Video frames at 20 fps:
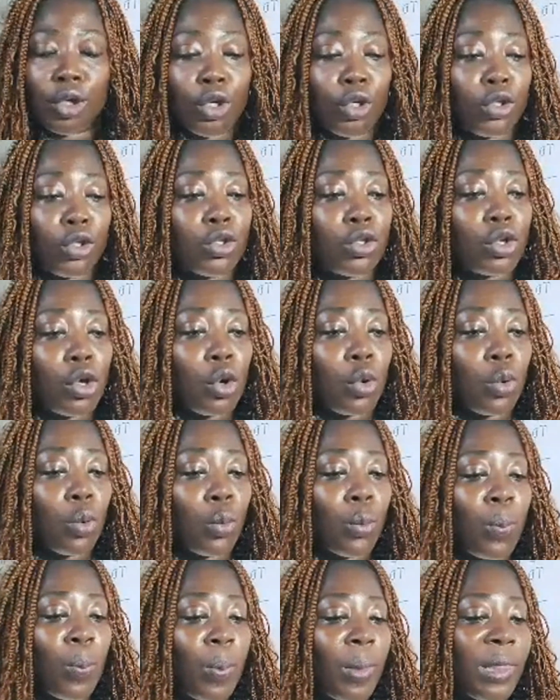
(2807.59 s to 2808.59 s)
So
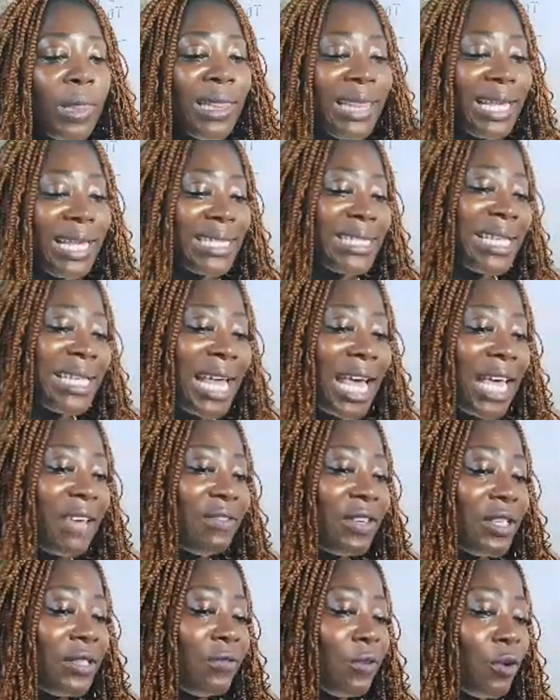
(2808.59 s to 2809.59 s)
this live
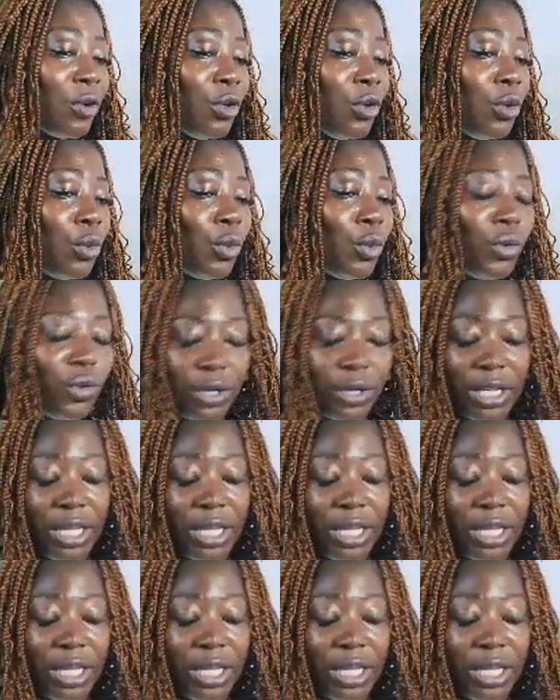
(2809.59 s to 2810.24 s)
is for you